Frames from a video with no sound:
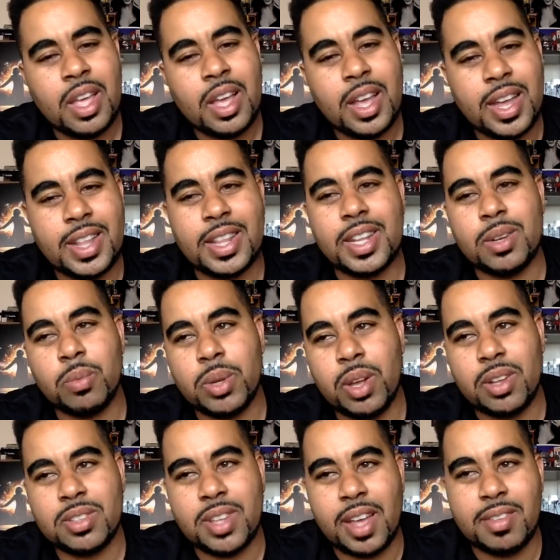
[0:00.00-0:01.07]
And then we
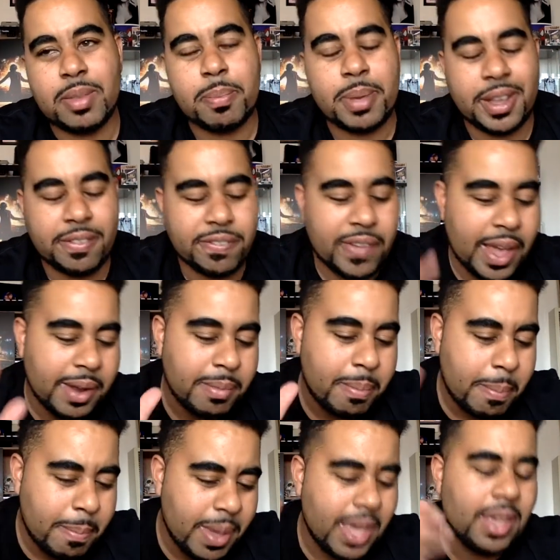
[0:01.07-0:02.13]
also have the big fat
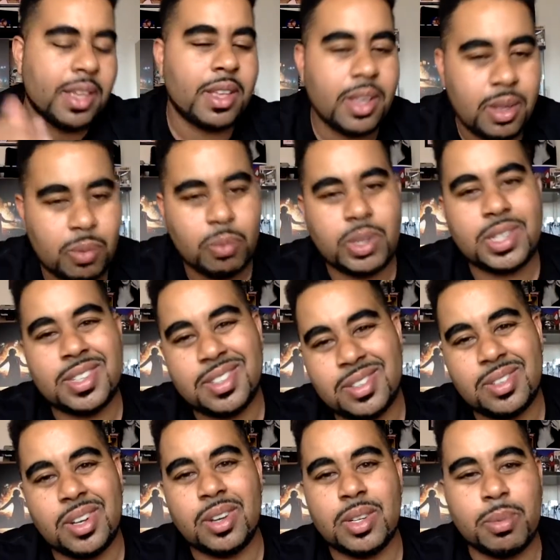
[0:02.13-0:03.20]
meh, which is, you
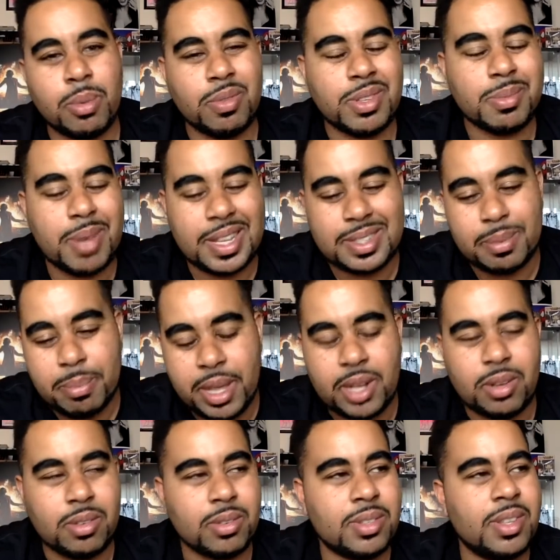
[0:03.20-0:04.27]
know, your movie's más o
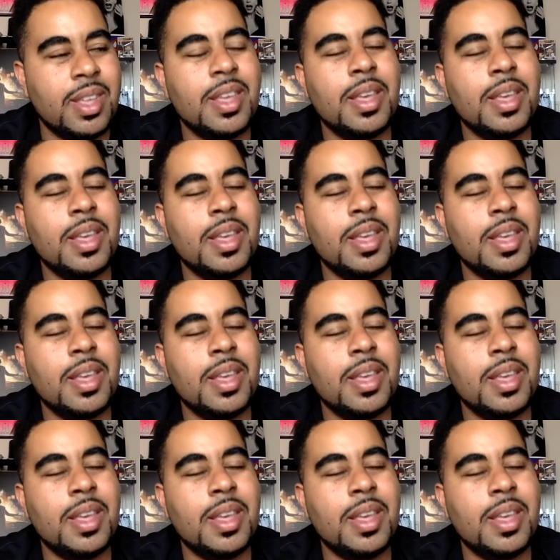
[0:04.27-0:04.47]
menos,